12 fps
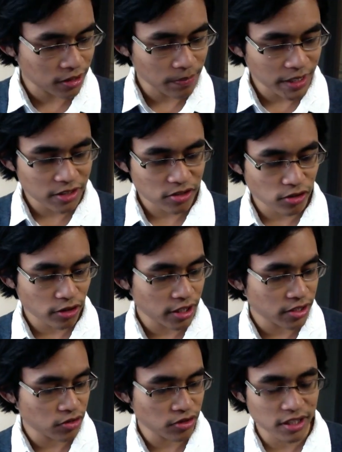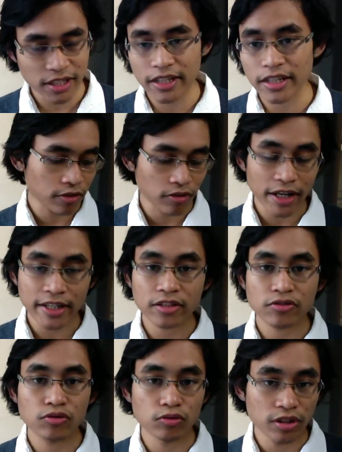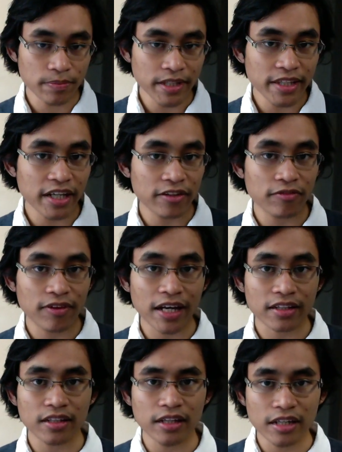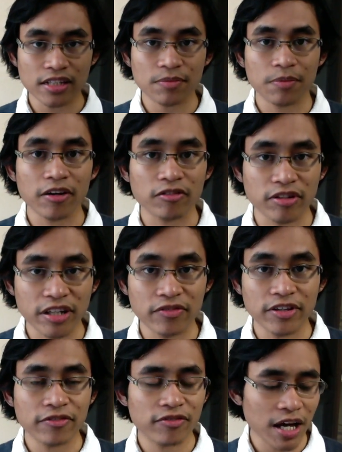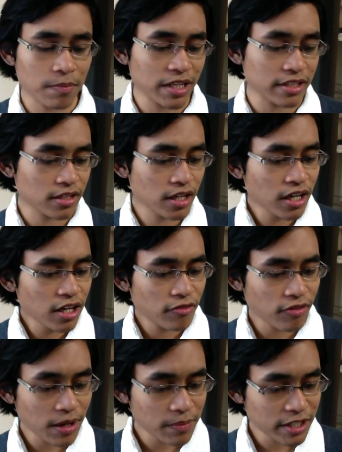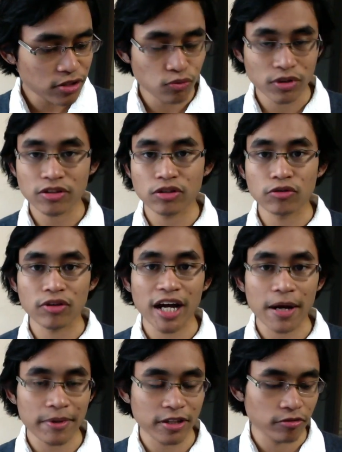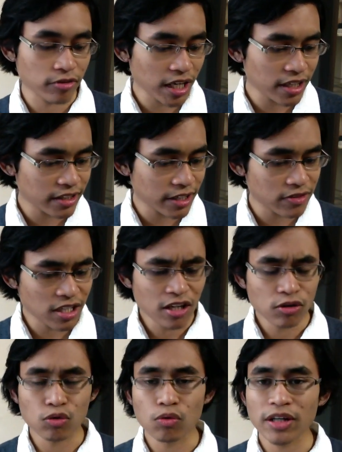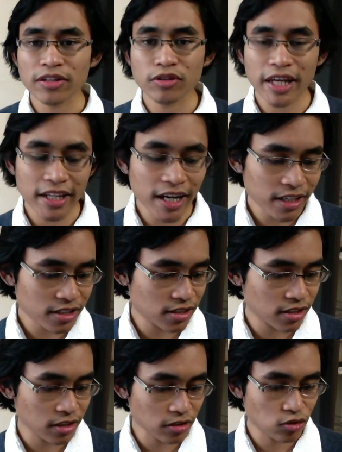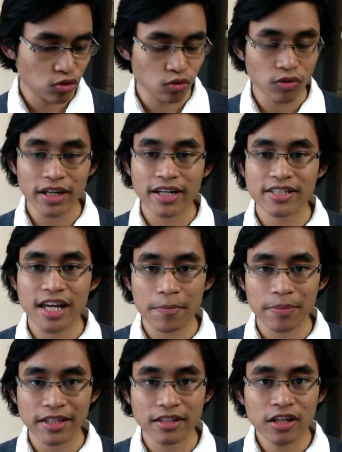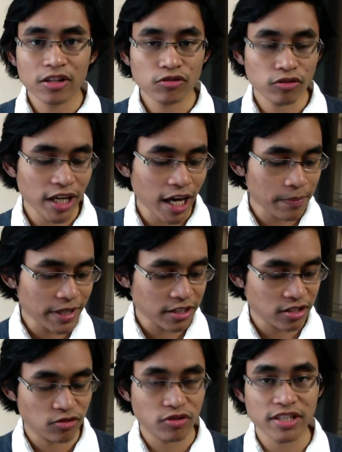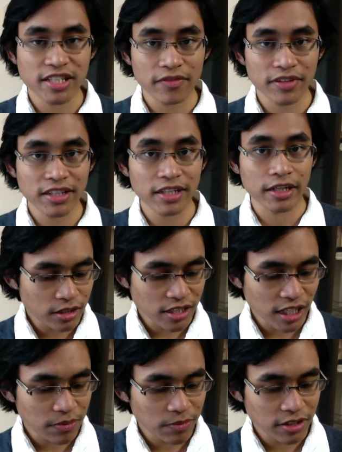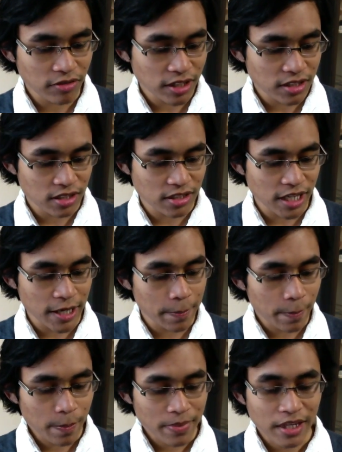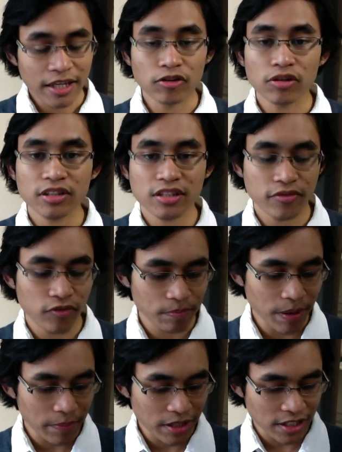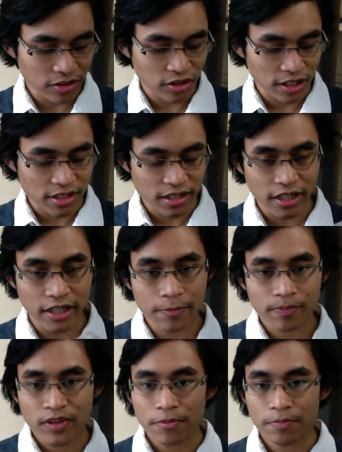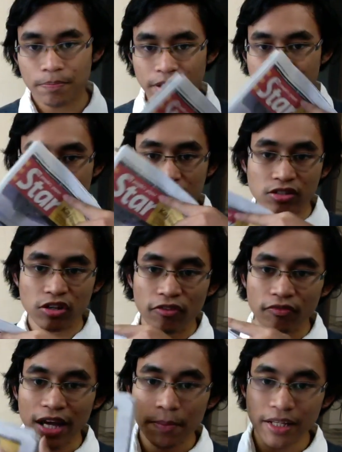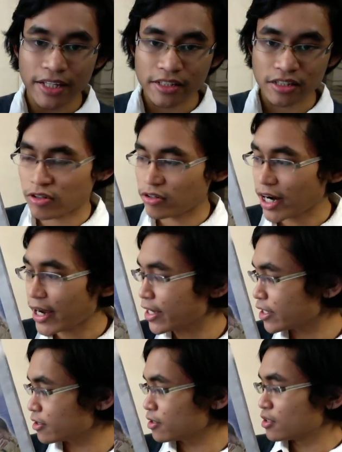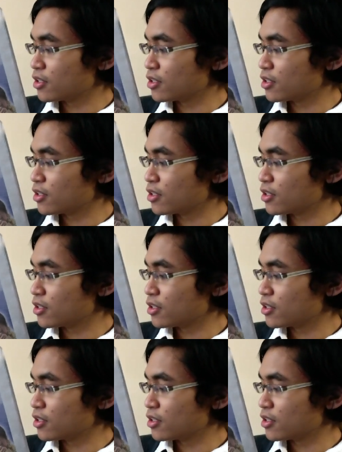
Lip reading: the main stories you see running through the media, in fact, is about grieving families. Families who want to know what happened to relatives, who want an answer to what has happened to the MH370. The sentiment runs the same in all these different papers. As you can see, pictures of families crying,